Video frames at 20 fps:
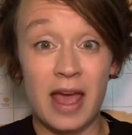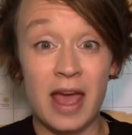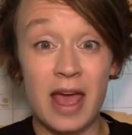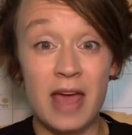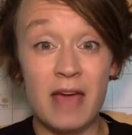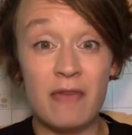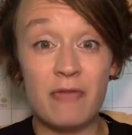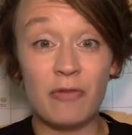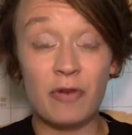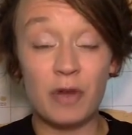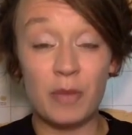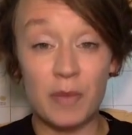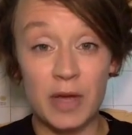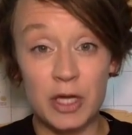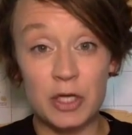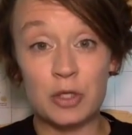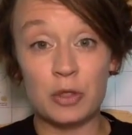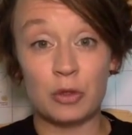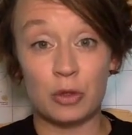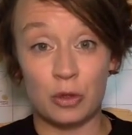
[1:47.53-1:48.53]
Every
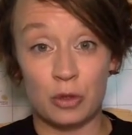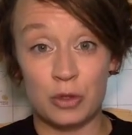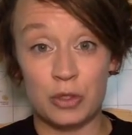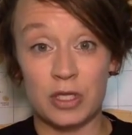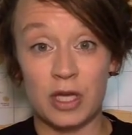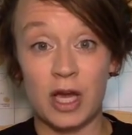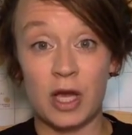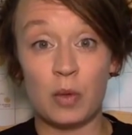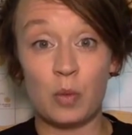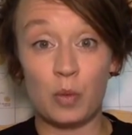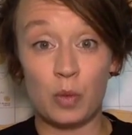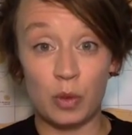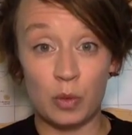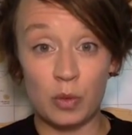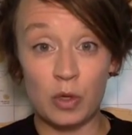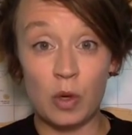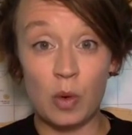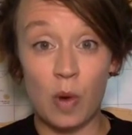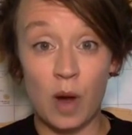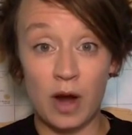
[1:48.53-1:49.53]
major cruise line will
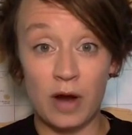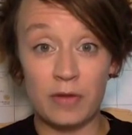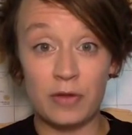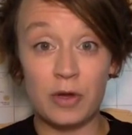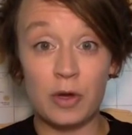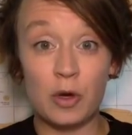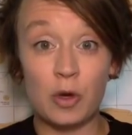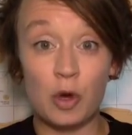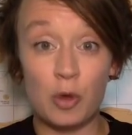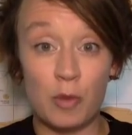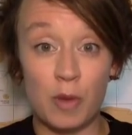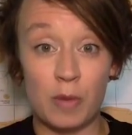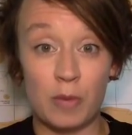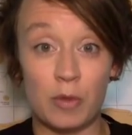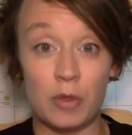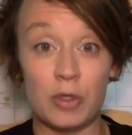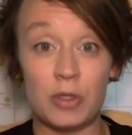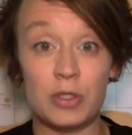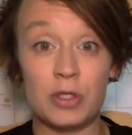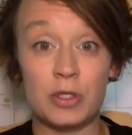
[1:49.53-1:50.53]
require their crew
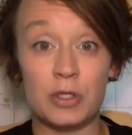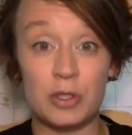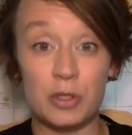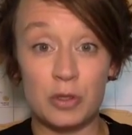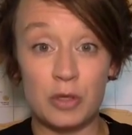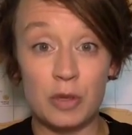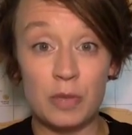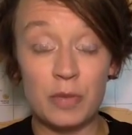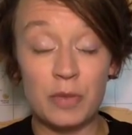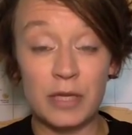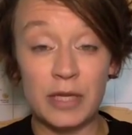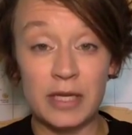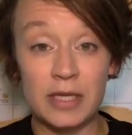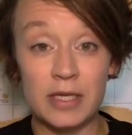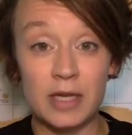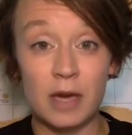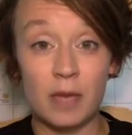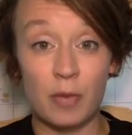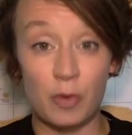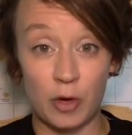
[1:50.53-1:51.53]
members to complete
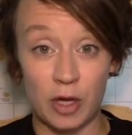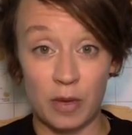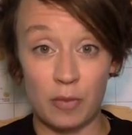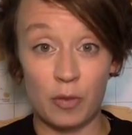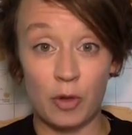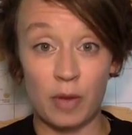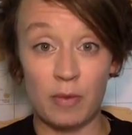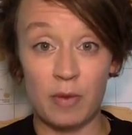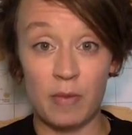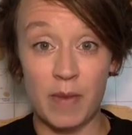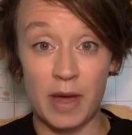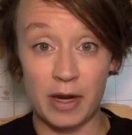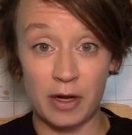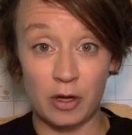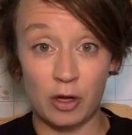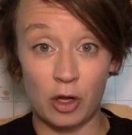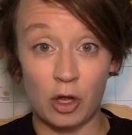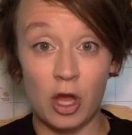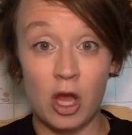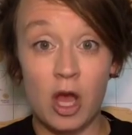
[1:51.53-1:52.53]
a pre-employment
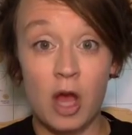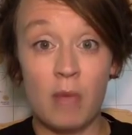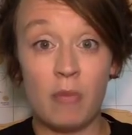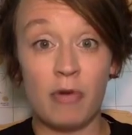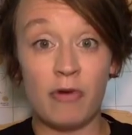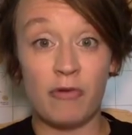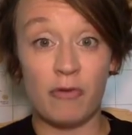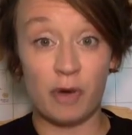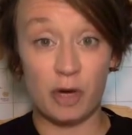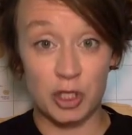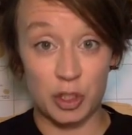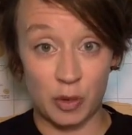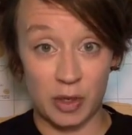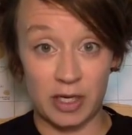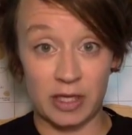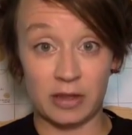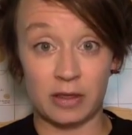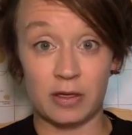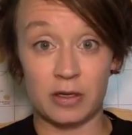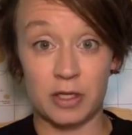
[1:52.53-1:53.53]
medical before
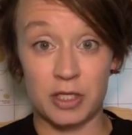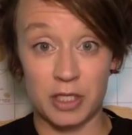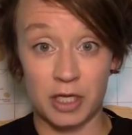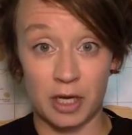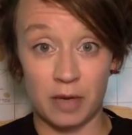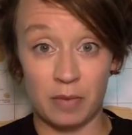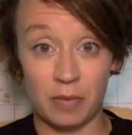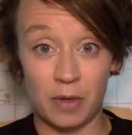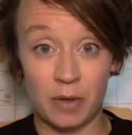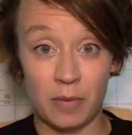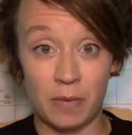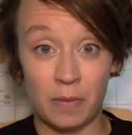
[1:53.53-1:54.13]
joining their ship.